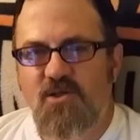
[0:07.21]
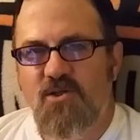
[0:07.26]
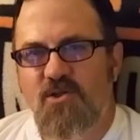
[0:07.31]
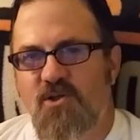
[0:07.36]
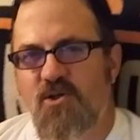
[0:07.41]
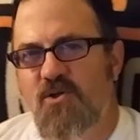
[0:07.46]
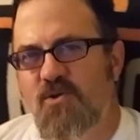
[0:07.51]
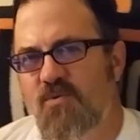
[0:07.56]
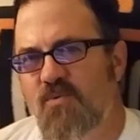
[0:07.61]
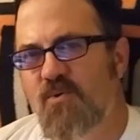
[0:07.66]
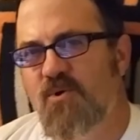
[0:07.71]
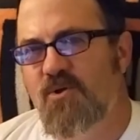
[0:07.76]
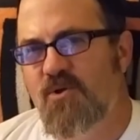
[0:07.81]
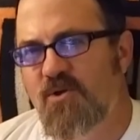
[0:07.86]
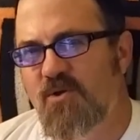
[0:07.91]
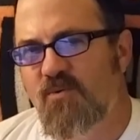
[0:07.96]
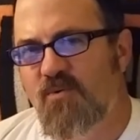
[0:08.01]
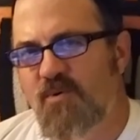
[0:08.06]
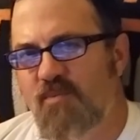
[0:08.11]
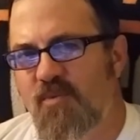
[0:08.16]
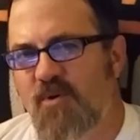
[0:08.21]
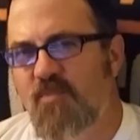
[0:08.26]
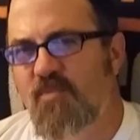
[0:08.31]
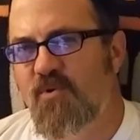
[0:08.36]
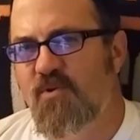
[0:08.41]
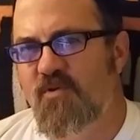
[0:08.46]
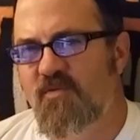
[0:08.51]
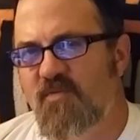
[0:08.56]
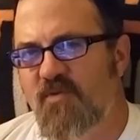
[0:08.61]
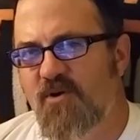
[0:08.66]
do you really remember
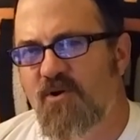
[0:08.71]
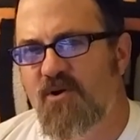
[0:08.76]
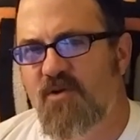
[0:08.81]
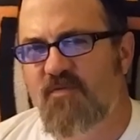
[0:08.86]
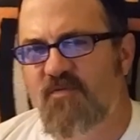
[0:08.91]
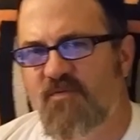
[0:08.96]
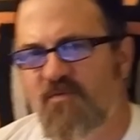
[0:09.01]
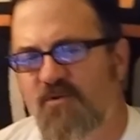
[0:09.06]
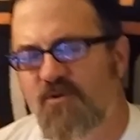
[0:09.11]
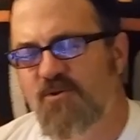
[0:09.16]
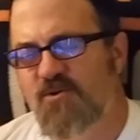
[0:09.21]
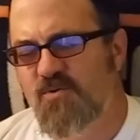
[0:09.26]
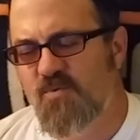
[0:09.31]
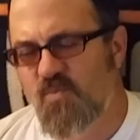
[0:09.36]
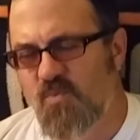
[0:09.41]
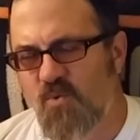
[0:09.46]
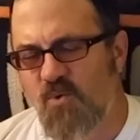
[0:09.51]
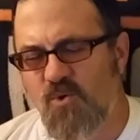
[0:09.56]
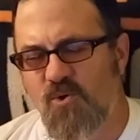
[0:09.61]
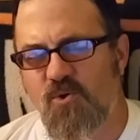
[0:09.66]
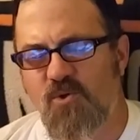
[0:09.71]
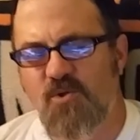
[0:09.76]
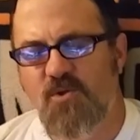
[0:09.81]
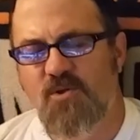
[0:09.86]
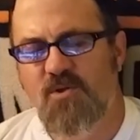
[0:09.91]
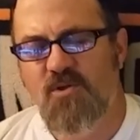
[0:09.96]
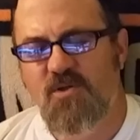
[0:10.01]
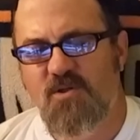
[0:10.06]
the very first word